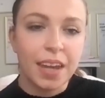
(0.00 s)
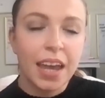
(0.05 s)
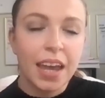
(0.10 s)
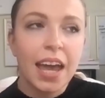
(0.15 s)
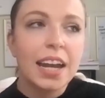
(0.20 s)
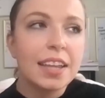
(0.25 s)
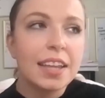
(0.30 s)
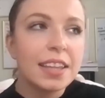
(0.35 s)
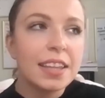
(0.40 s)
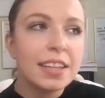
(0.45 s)

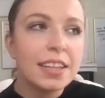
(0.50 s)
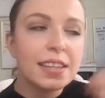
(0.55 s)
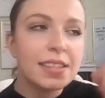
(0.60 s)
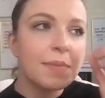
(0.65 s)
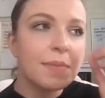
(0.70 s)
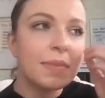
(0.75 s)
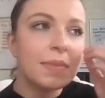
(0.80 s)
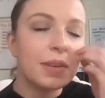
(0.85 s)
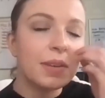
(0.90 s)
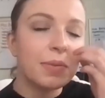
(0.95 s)
And I think that's
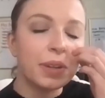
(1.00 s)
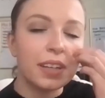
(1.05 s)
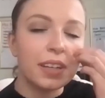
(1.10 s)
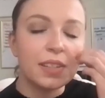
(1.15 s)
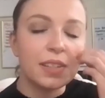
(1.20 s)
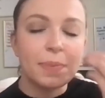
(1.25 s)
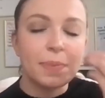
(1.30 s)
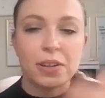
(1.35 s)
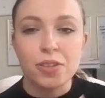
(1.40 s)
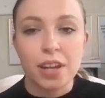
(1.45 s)
something really
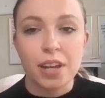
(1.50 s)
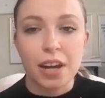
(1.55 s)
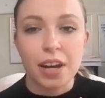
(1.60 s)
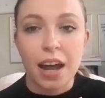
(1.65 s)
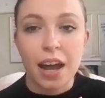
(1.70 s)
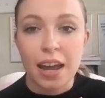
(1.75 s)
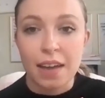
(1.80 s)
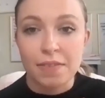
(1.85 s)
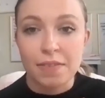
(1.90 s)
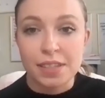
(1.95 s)
special that
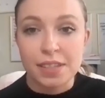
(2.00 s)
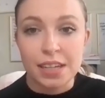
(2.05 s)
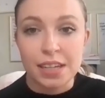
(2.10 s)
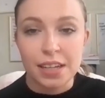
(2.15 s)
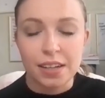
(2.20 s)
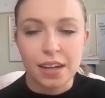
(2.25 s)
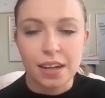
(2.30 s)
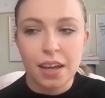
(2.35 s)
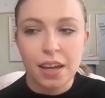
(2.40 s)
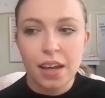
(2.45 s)
I have
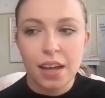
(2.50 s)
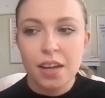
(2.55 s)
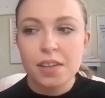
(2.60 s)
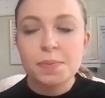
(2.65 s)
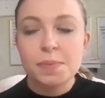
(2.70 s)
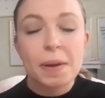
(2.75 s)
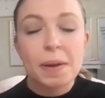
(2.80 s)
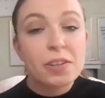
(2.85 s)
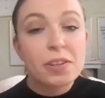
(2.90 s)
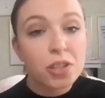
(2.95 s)
seen,
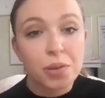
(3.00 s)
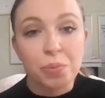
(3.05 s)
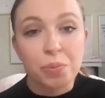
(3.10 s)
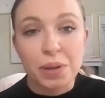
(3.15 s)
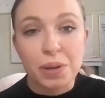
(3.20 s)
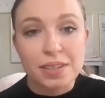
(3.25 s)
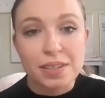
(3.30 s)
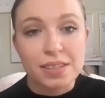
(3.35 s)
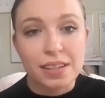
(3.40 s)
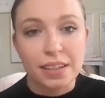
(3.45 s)
especially
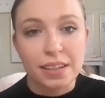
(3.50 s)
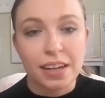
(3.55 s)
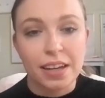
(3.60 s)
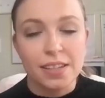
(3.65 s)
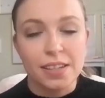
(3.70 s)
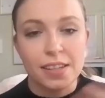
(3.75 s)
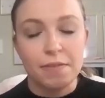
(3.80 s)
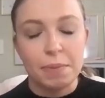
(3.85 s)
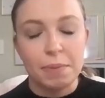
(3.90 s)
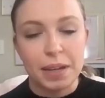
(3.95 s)
recently
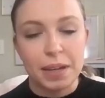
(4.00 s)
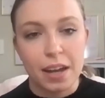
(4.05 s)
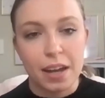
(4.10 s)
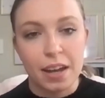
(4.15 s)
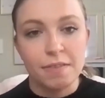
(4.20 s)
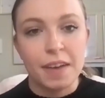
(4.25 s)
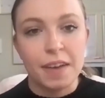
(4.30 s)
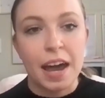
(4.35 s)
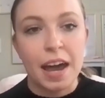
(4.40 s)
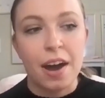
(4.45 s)
as I've been
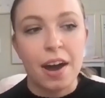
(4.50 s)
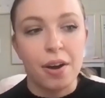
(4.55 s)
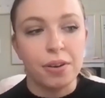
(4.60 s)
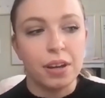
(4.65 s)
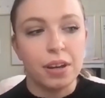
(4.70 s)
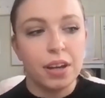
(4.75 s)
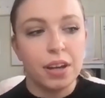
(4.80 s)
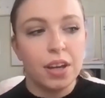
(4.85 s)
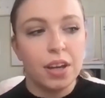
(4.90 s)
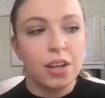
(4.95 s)
kind of
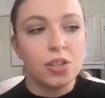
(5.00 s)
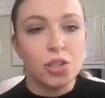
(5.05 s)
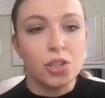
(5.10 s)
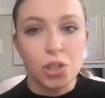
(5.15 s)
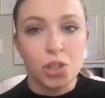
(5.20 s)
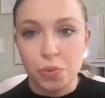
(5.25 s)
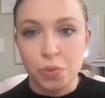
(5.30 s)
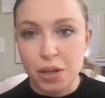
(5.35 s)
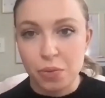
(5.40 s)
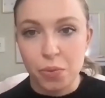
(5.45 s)
out
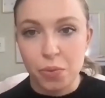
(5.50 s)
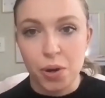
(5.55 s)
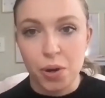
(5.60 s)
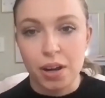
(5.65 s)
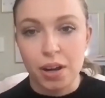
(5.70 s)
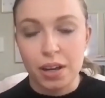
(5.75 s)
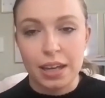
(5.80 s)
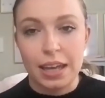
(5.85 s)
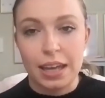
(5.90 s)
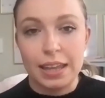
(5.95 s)
doing
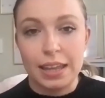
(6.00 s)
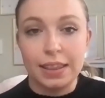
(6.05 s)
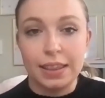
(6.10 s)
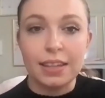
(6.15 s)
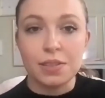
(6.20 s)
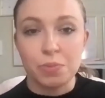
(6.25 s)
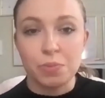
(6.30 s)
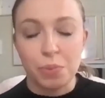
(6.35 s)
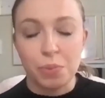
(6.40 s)
work in this